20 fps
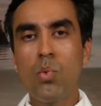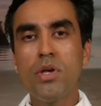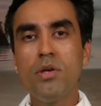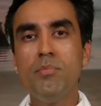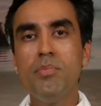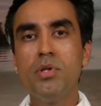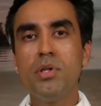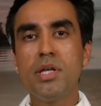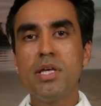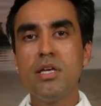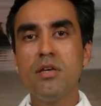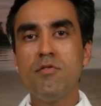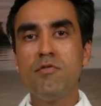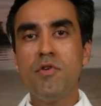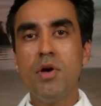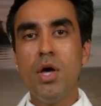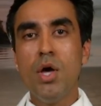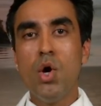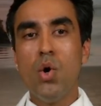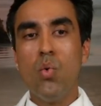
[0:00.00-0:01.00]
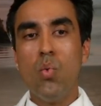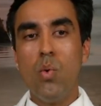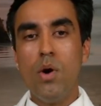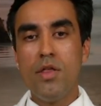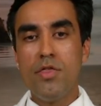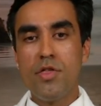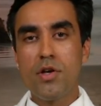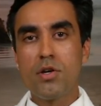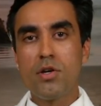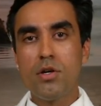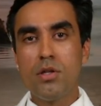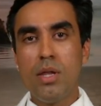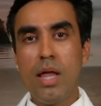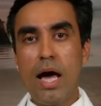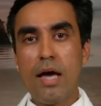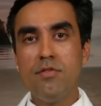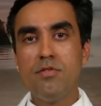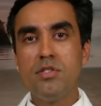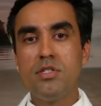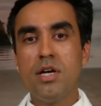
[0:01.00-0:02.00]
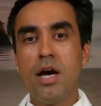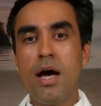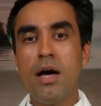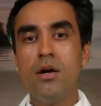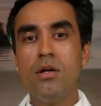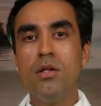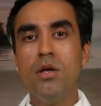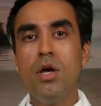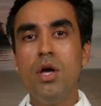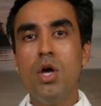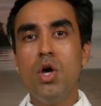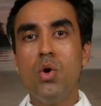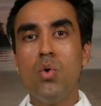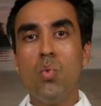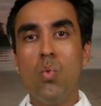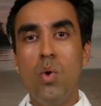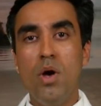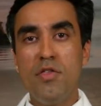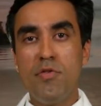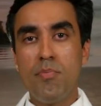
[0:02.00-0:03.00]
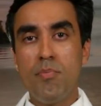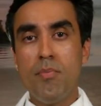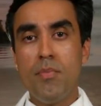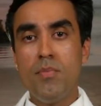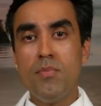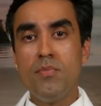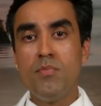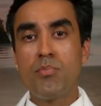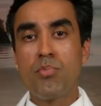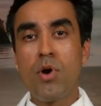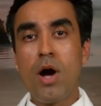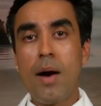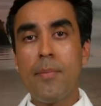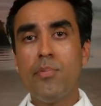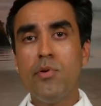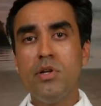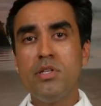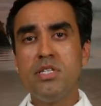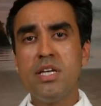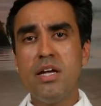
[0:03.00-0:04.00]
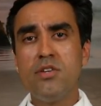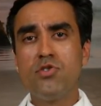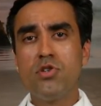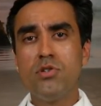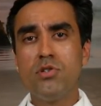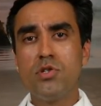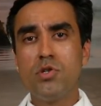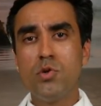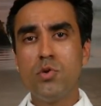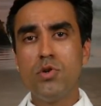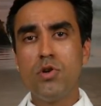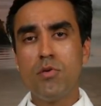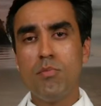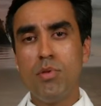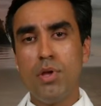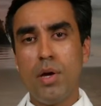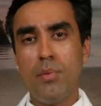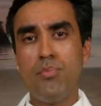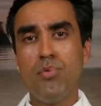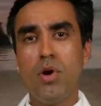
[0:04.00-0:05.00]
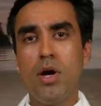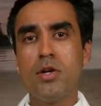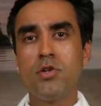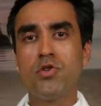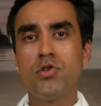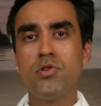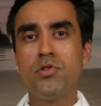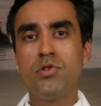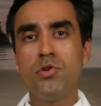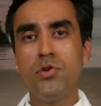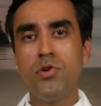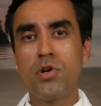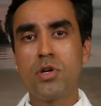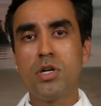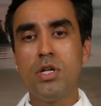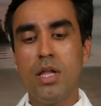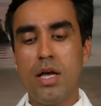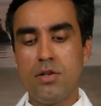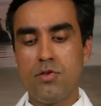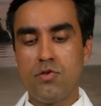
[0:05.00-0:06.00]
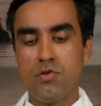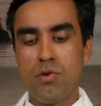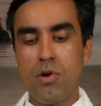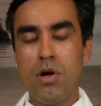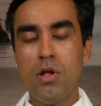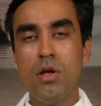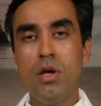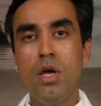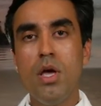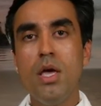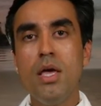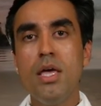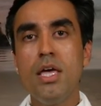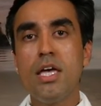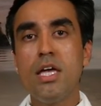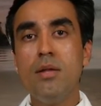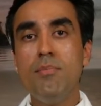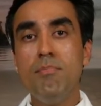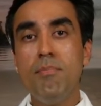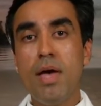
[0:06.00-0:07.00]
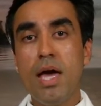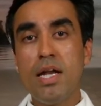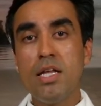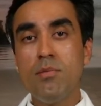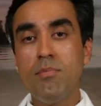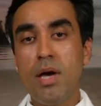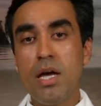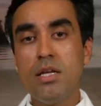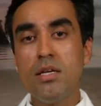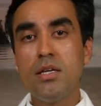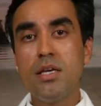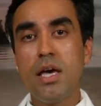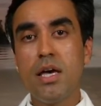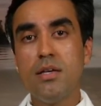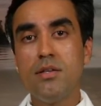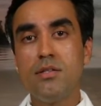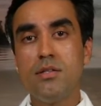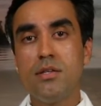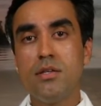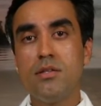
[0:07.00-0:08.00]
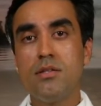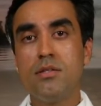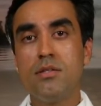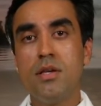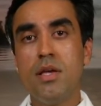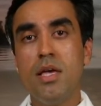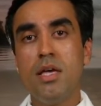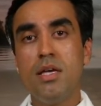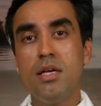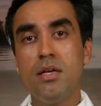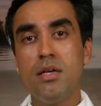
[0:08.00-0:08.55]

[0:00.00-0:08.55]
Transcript: we believe with a good lifestyle, with proper attention to your blood pressure, to your cholesterol, in many, many cases,